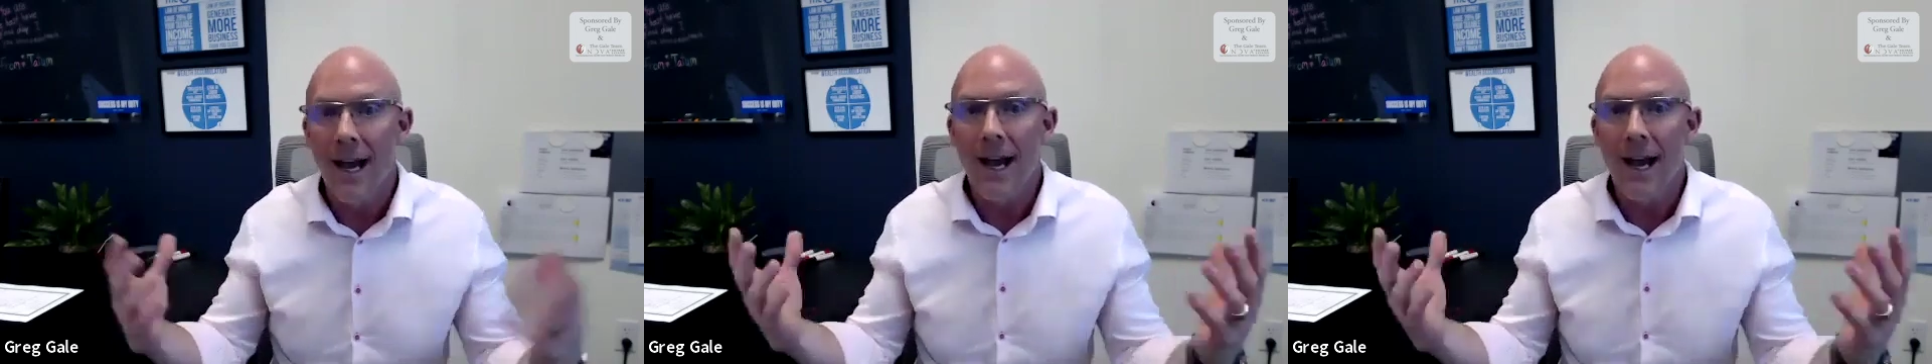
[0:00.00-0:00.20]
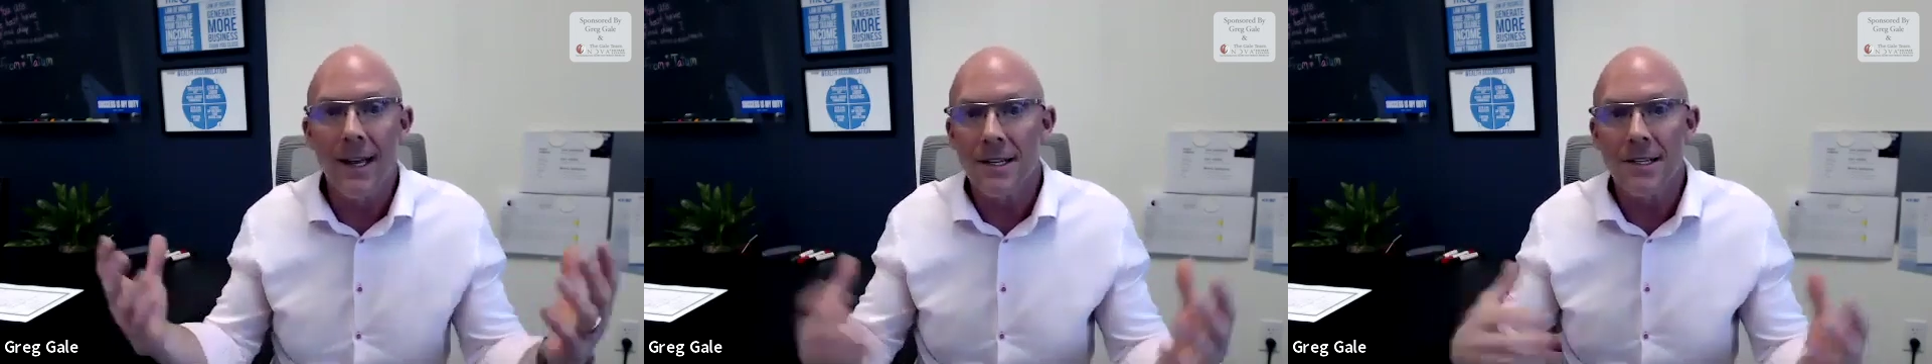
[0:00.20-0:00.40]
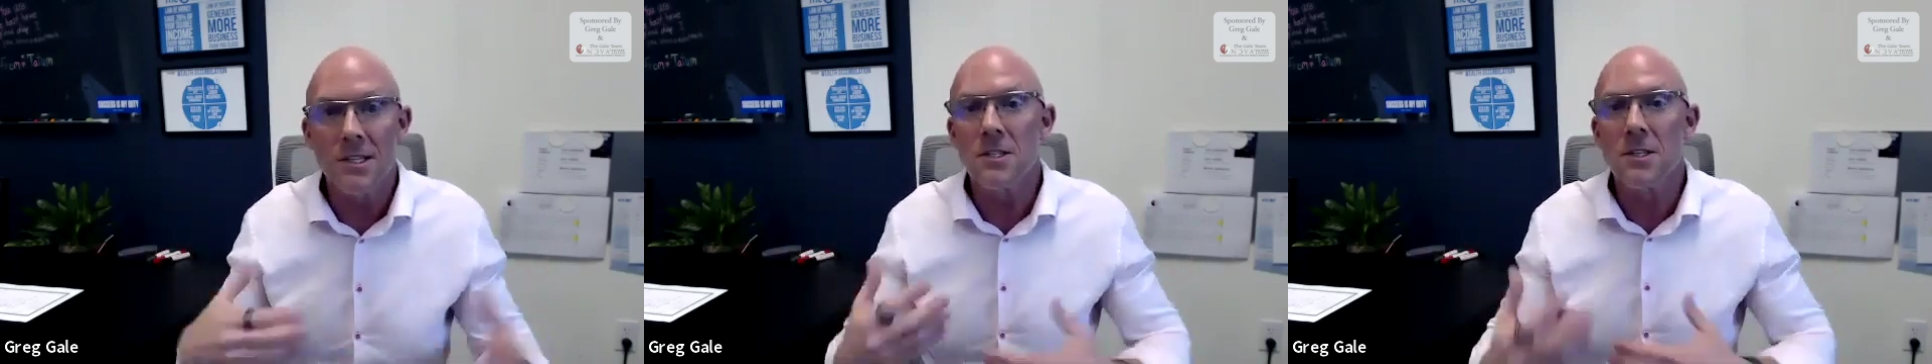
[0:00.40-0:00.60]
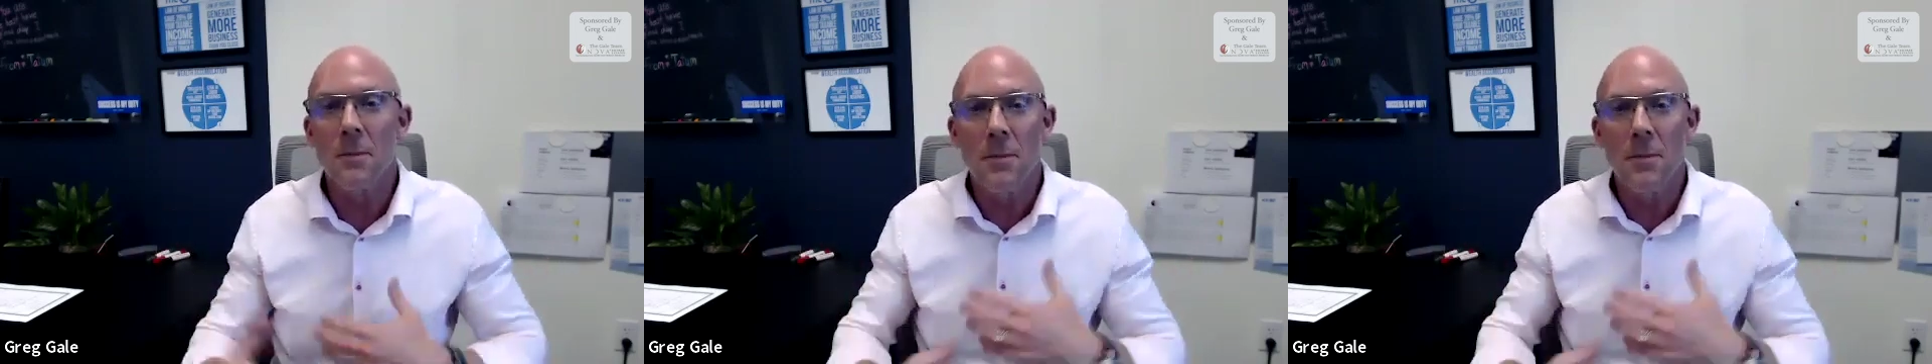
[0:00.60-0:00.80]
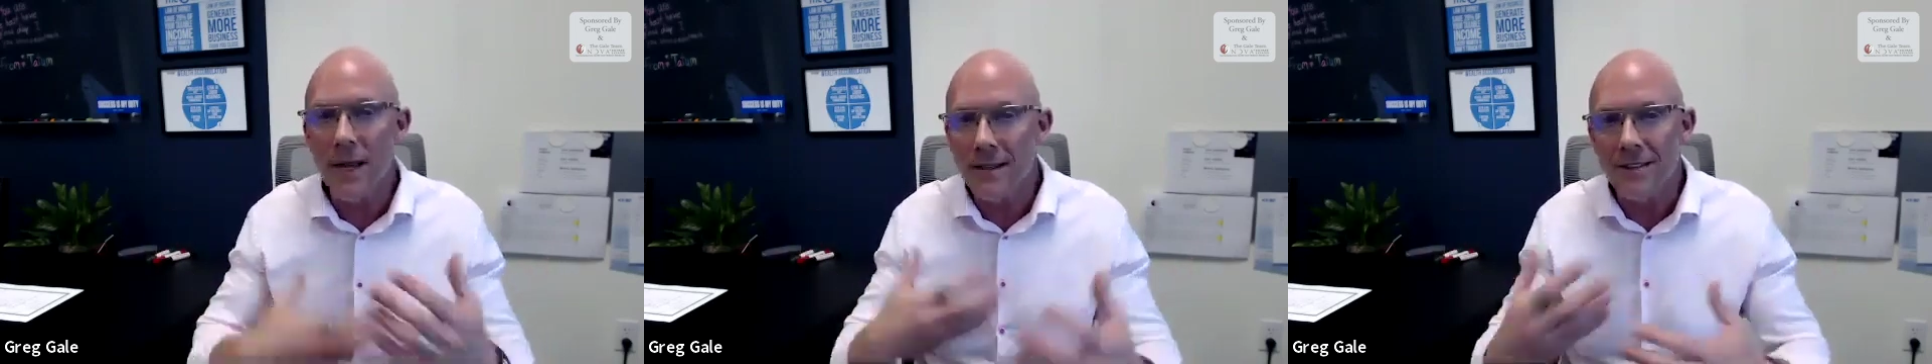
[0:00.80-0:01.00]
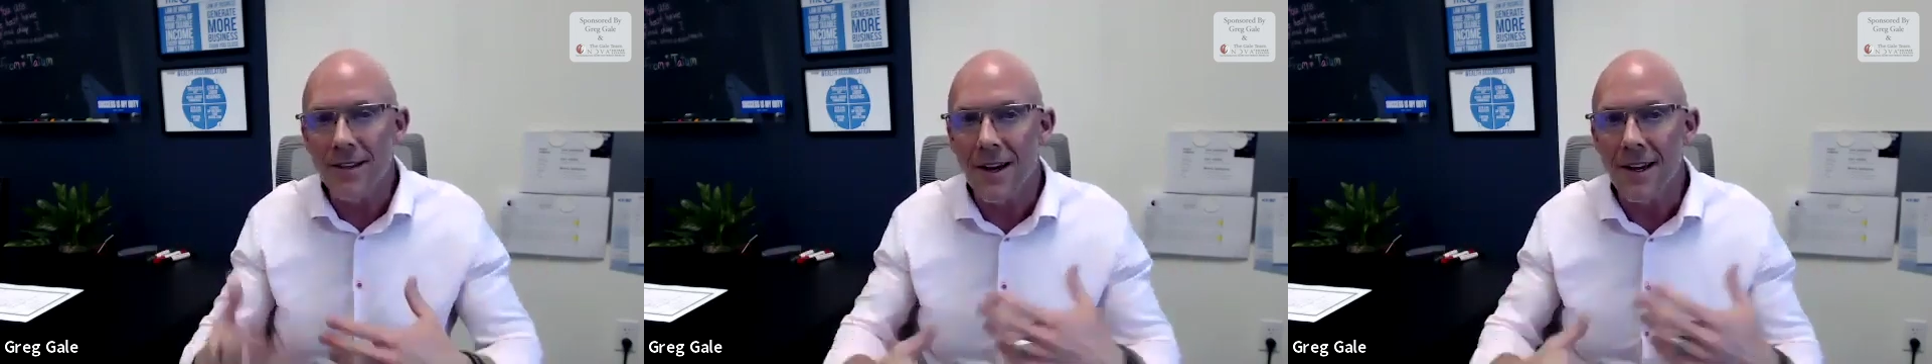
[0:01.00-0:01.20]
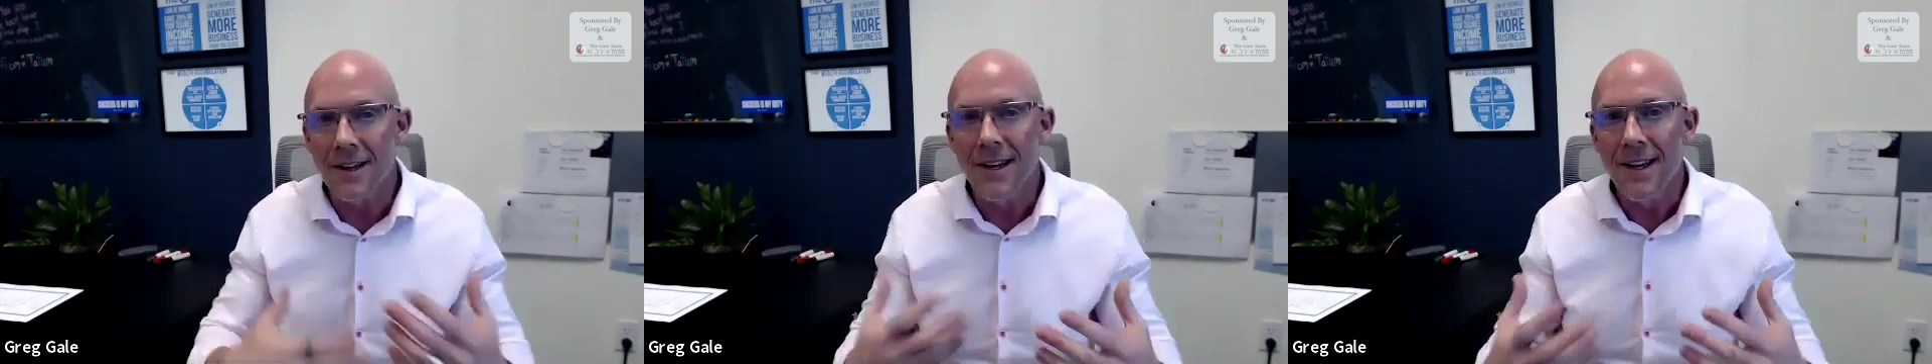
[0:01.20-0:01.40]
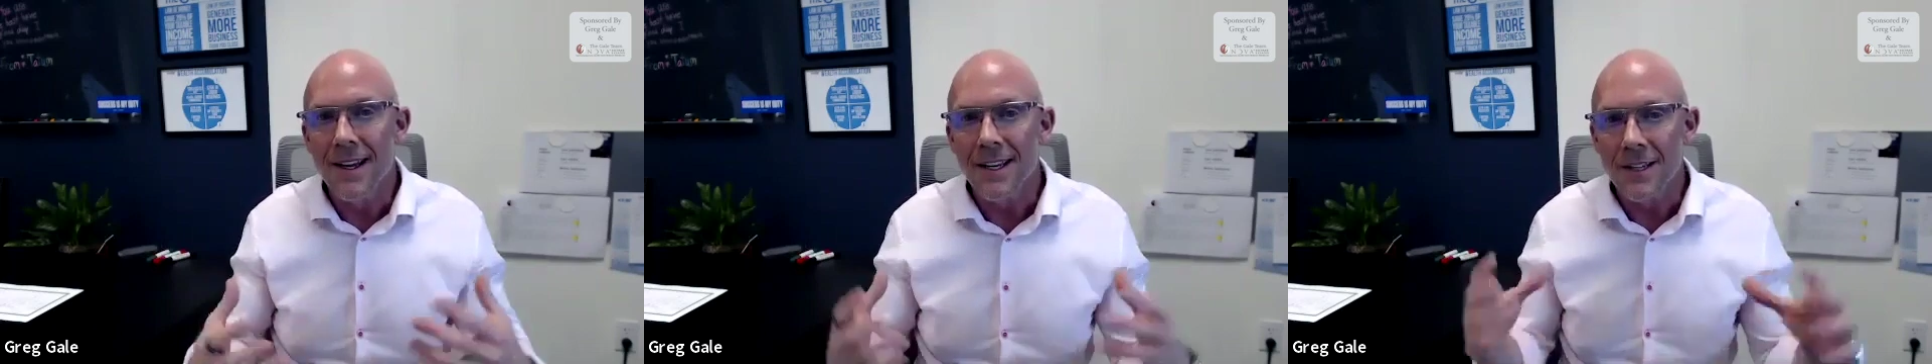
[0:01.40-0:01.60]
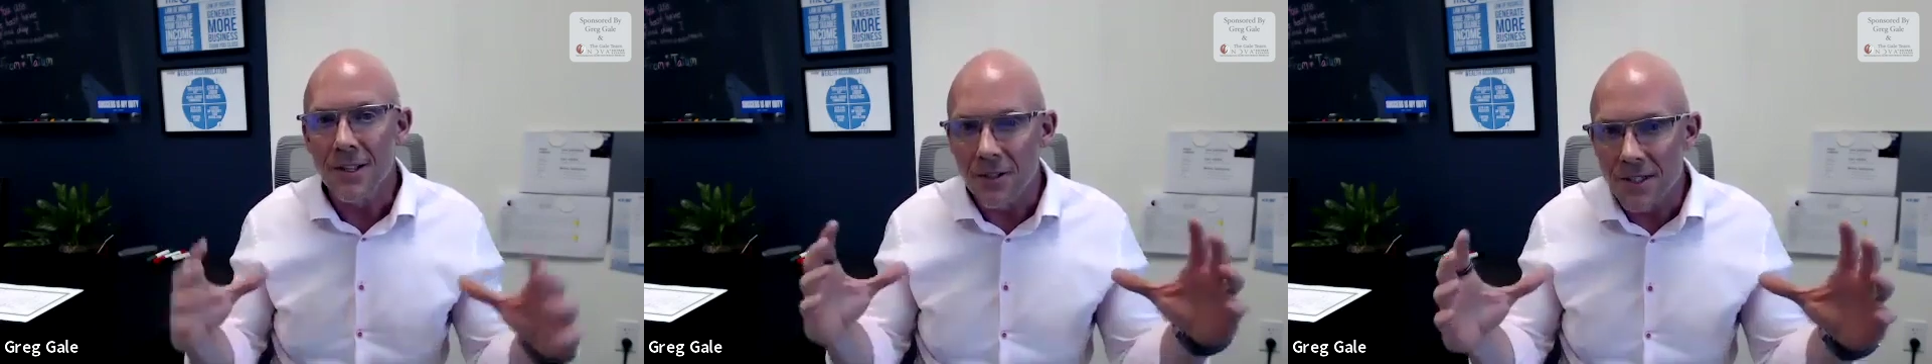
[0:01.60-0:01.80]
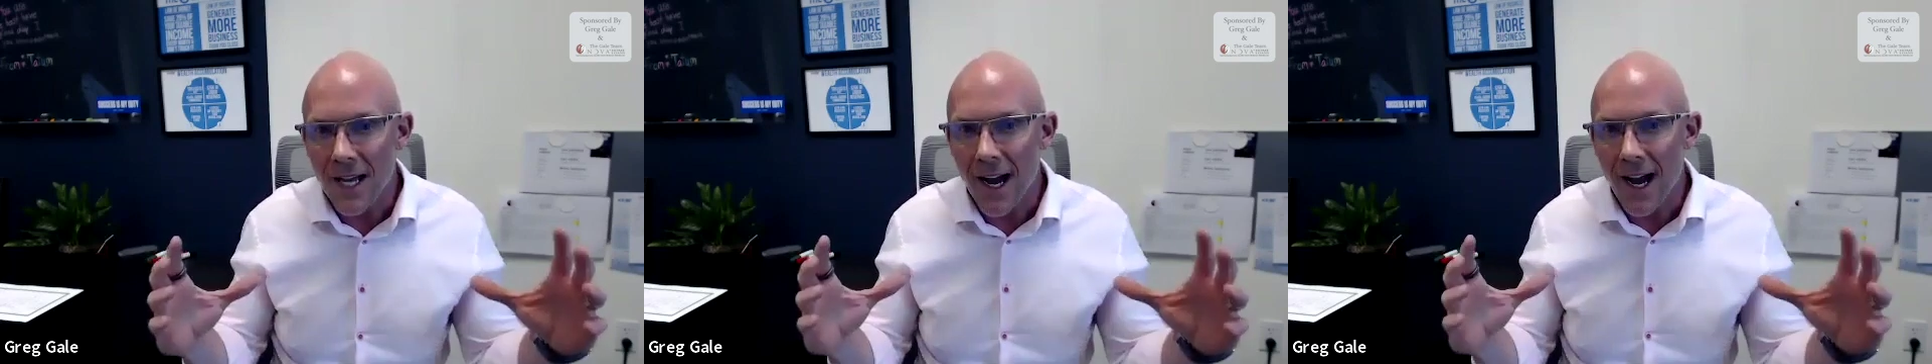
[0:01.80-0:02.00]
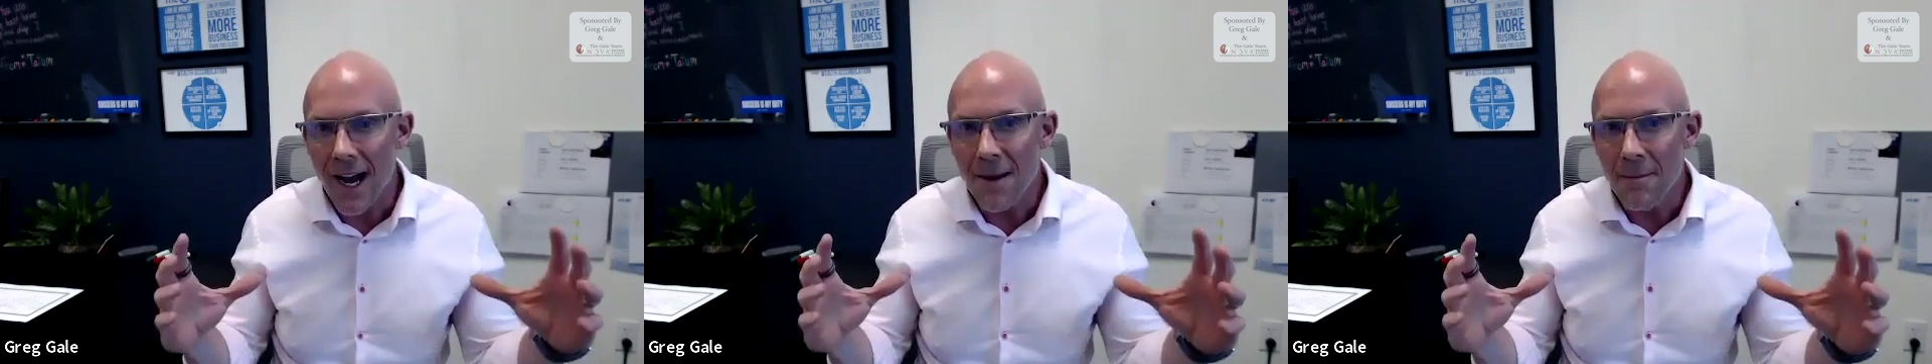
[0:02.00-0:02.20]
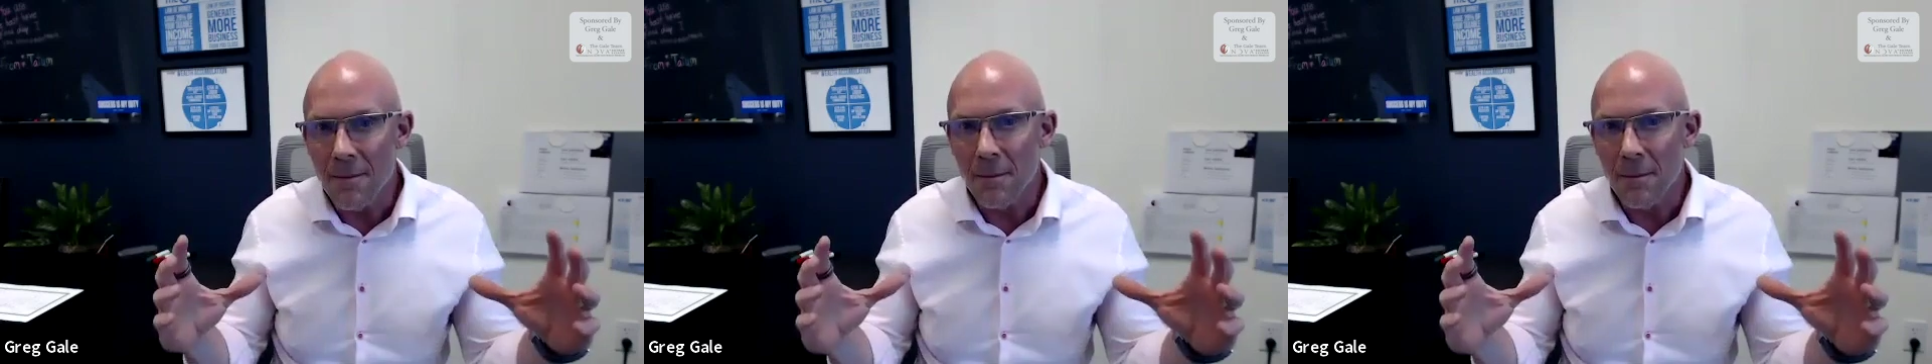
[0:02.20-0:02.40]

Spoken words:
It just depends on your time.